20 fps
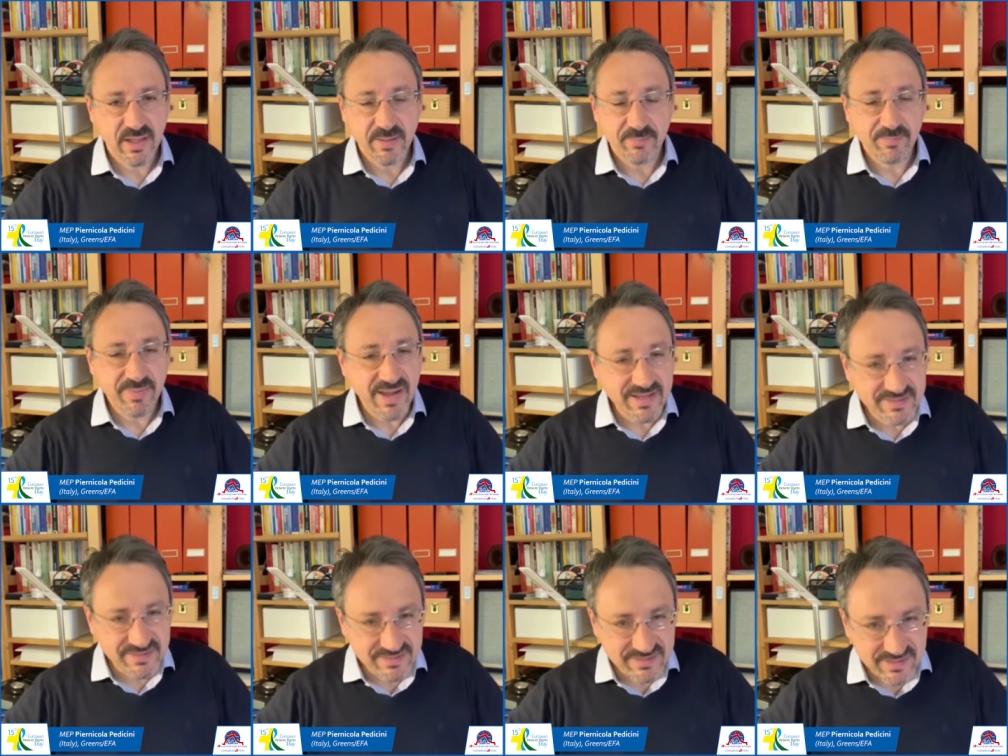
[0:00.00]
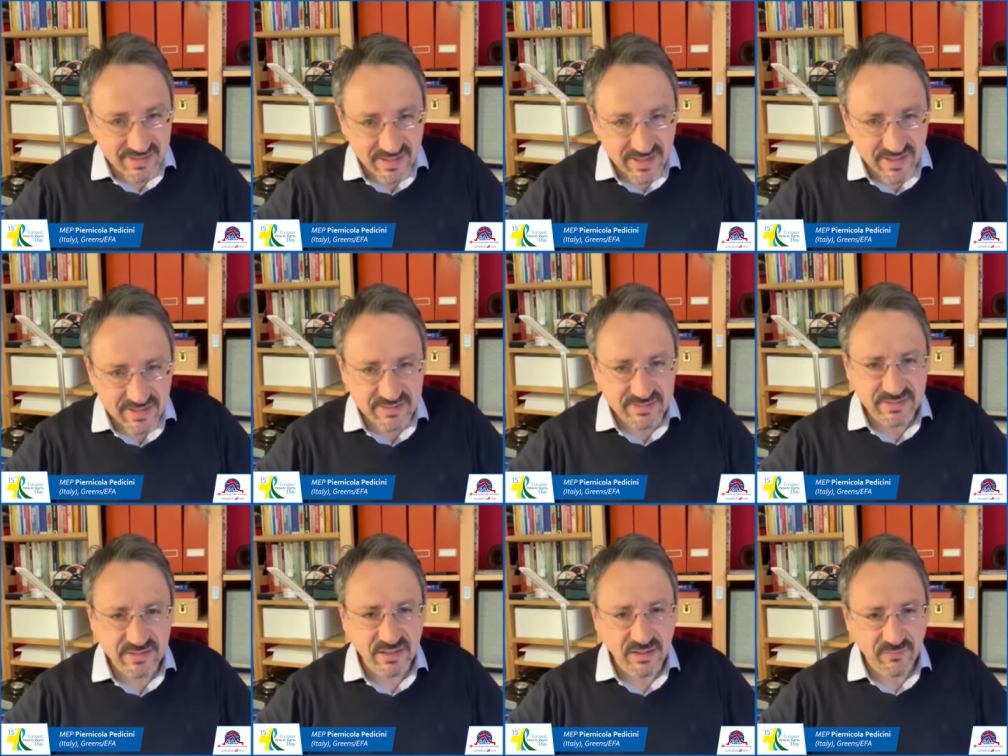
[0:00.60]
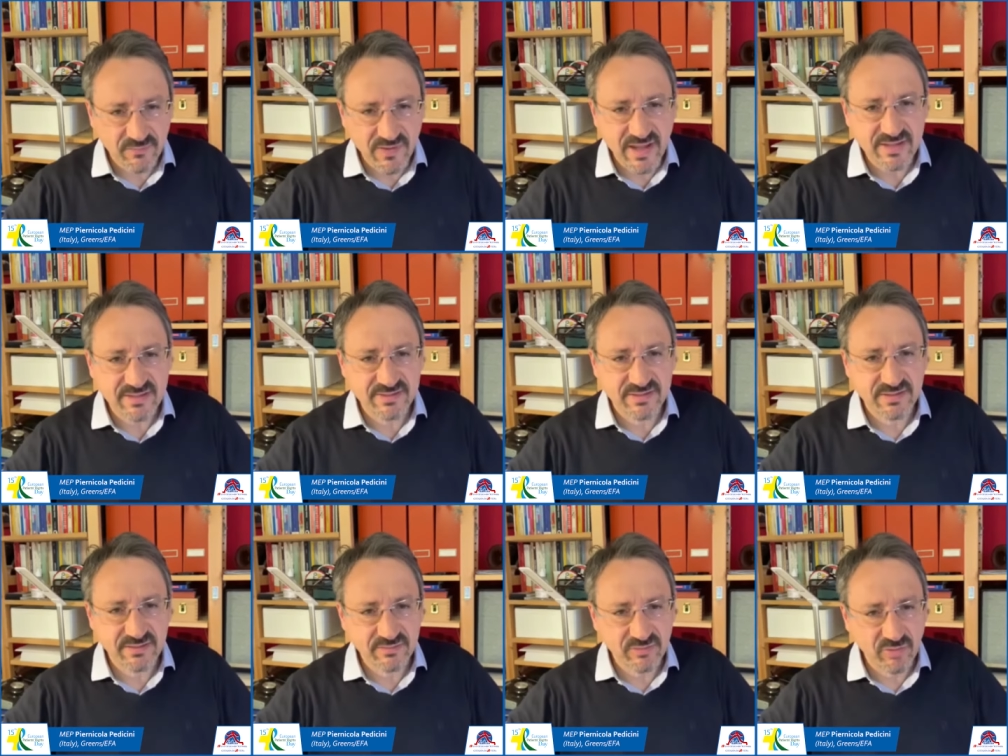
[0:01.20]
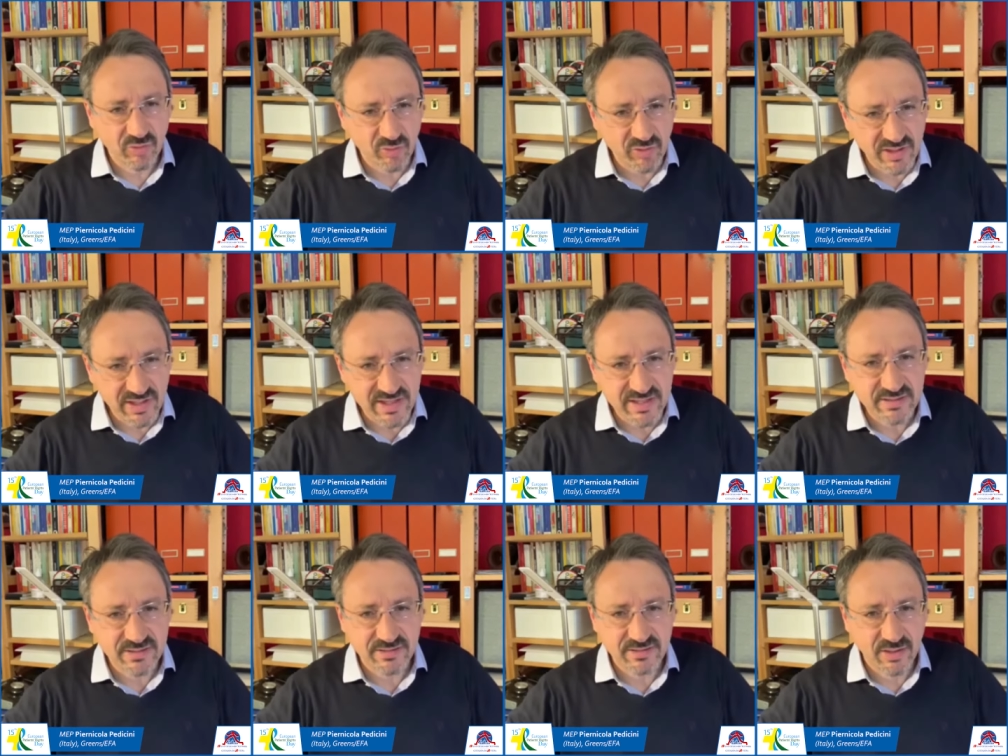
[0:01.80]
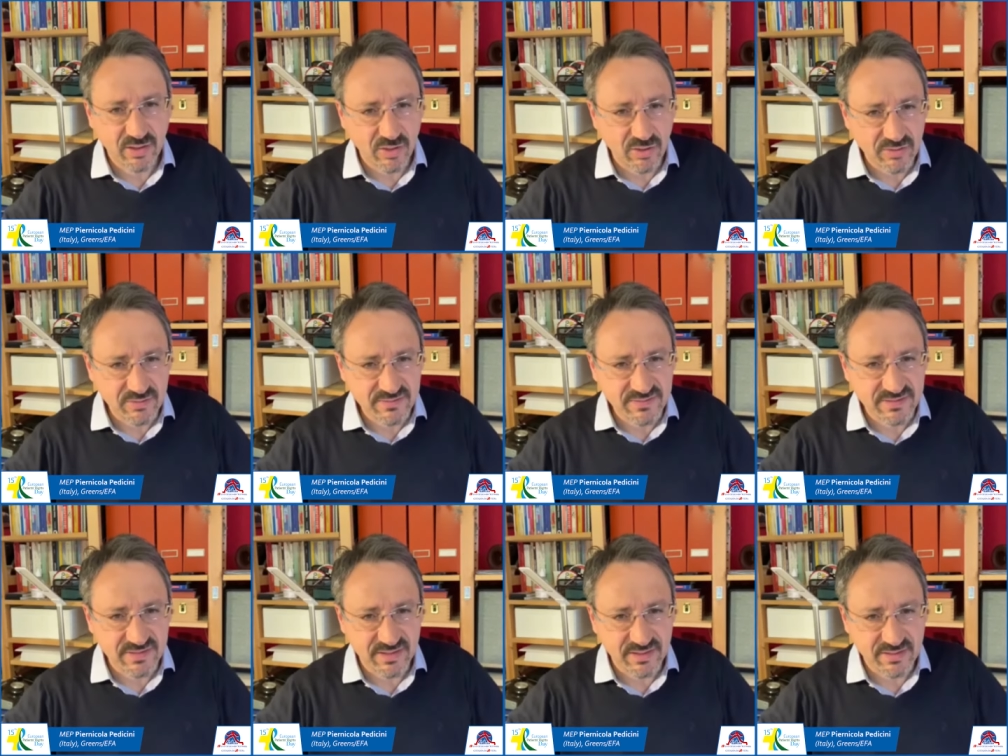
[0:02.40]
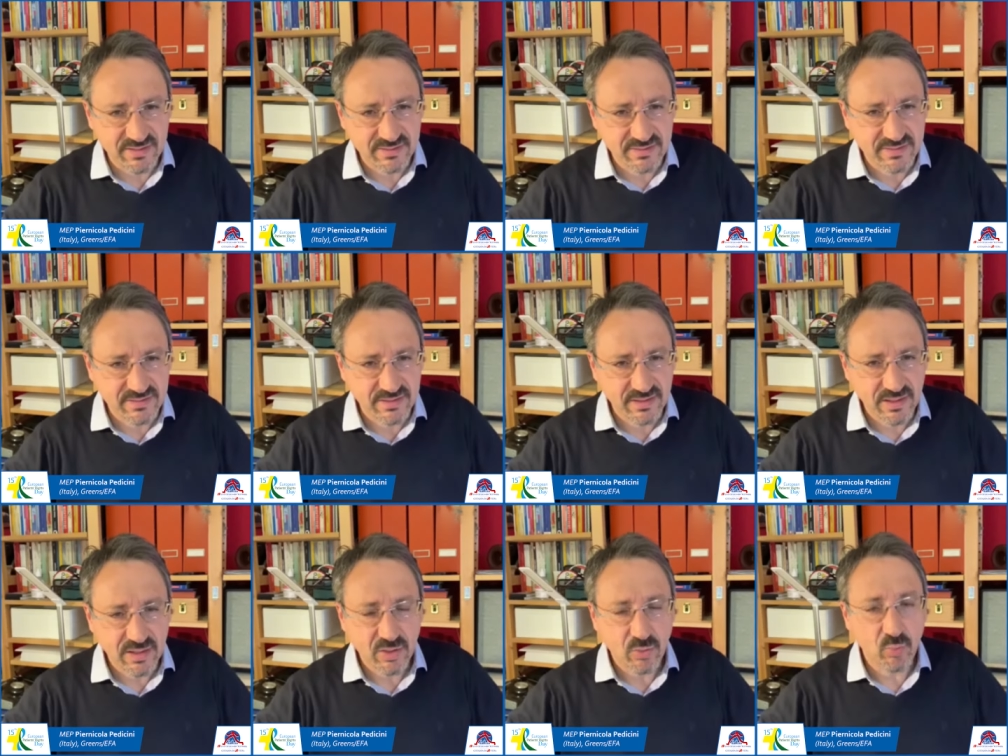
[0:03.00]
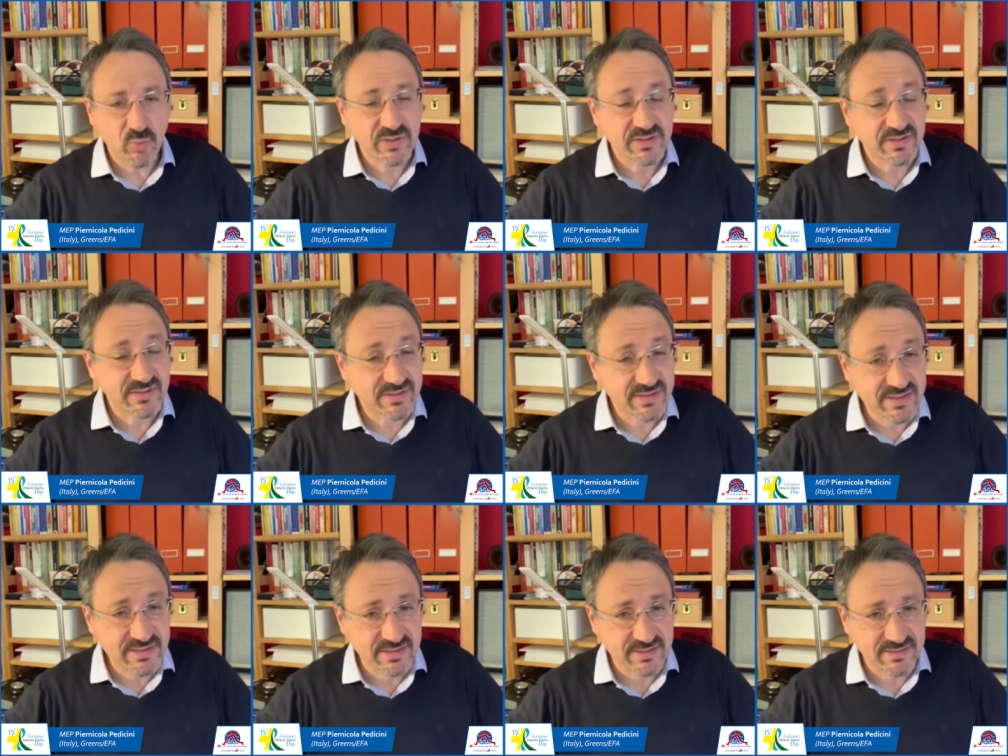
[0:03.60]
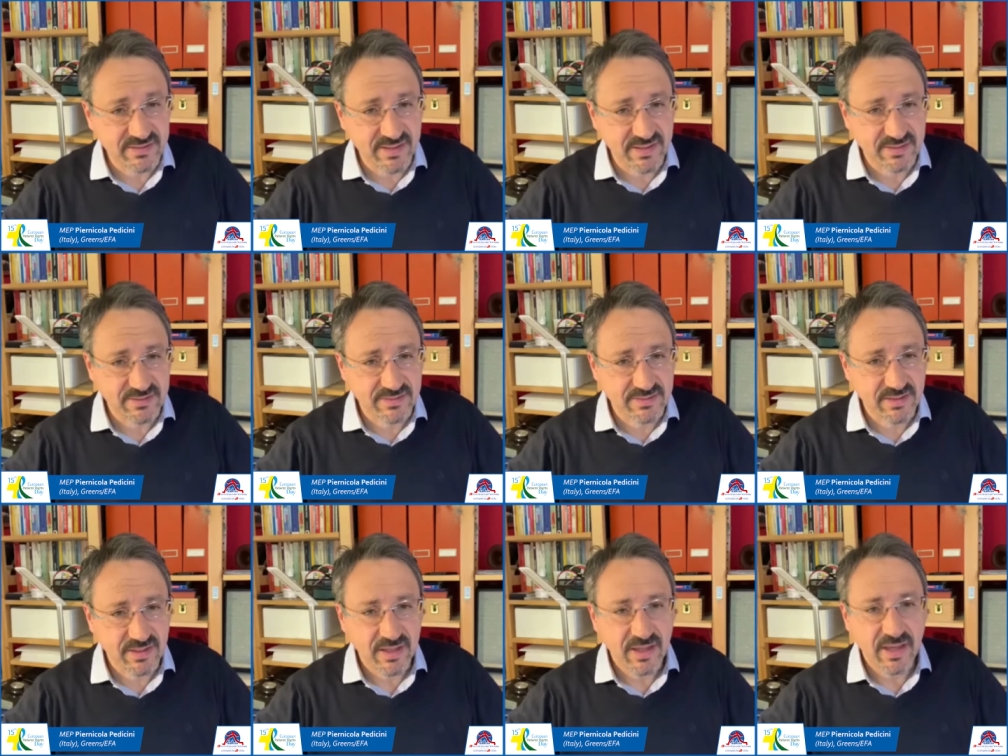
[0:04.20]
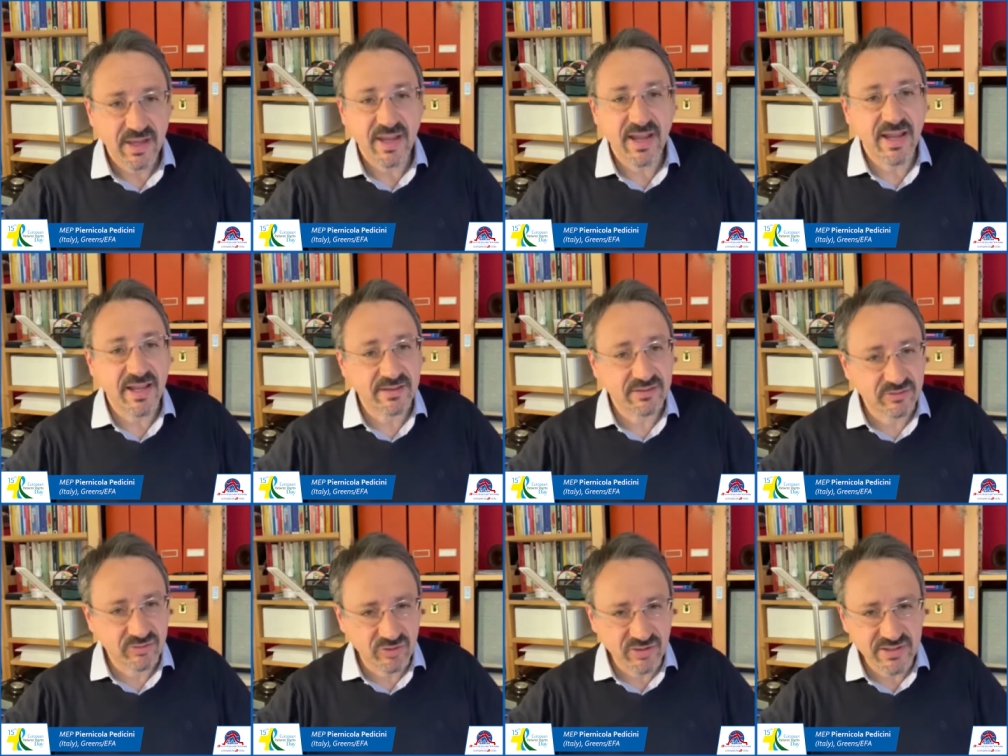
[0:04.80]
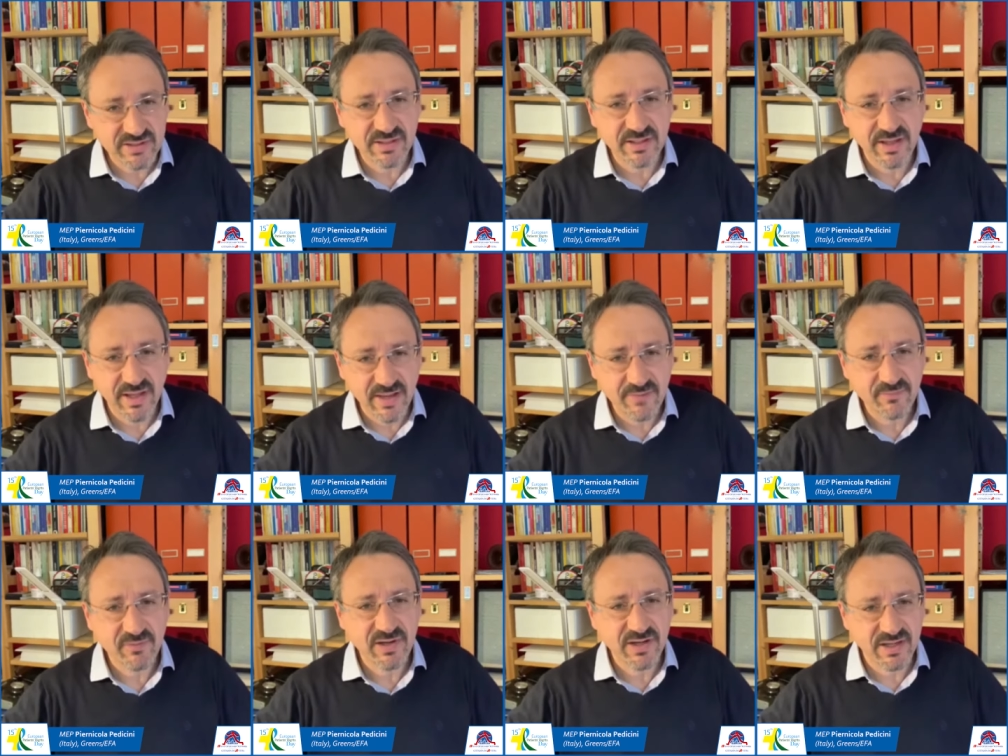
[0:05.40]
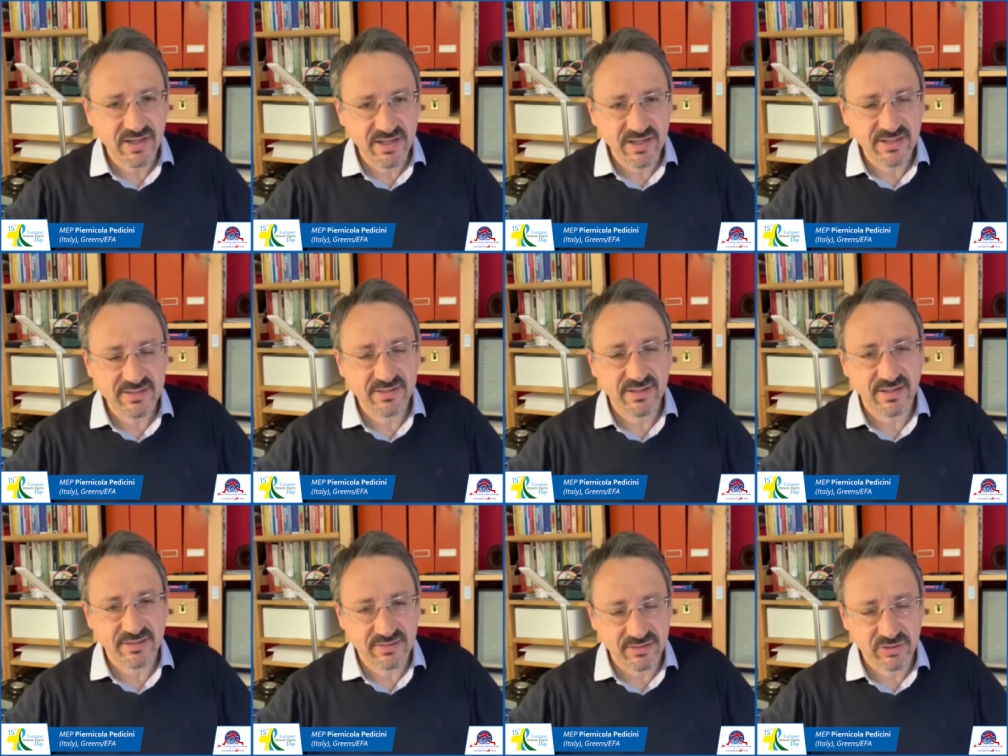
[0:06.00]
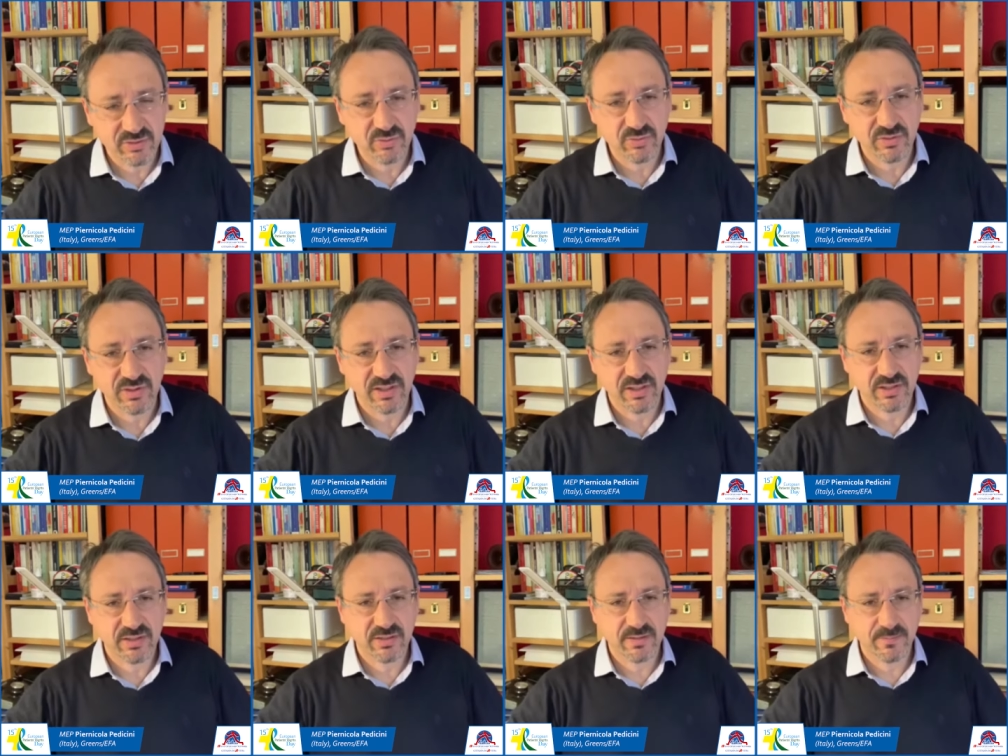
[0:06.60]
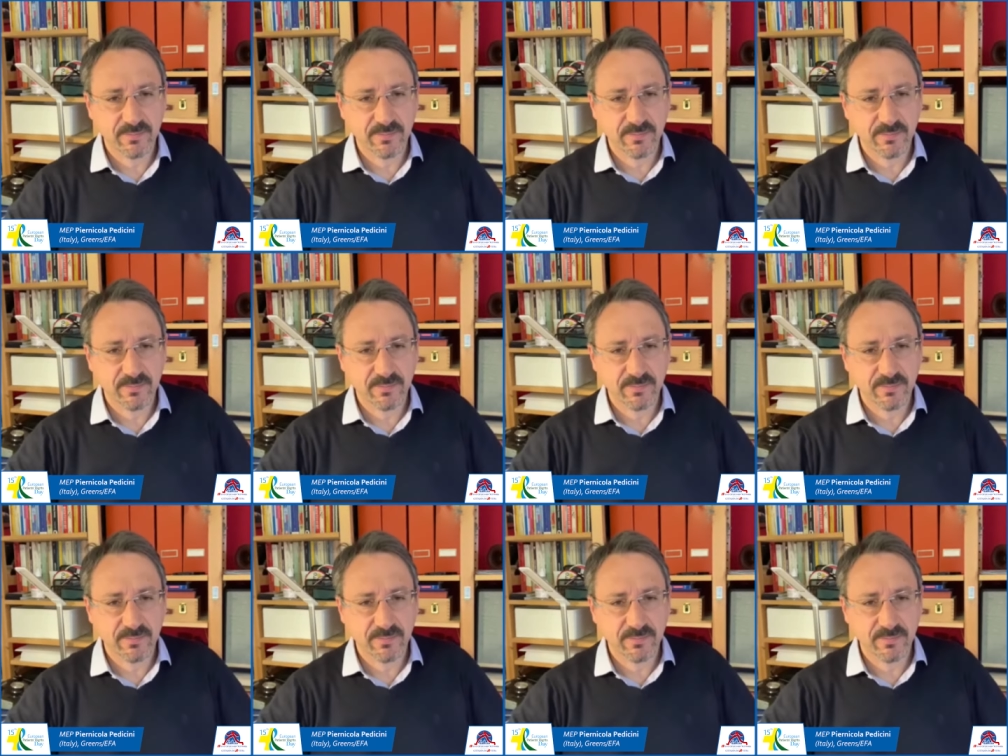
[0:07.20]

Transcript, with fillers: by discussing vaccine related concerns with citizens and treating every case as a unique.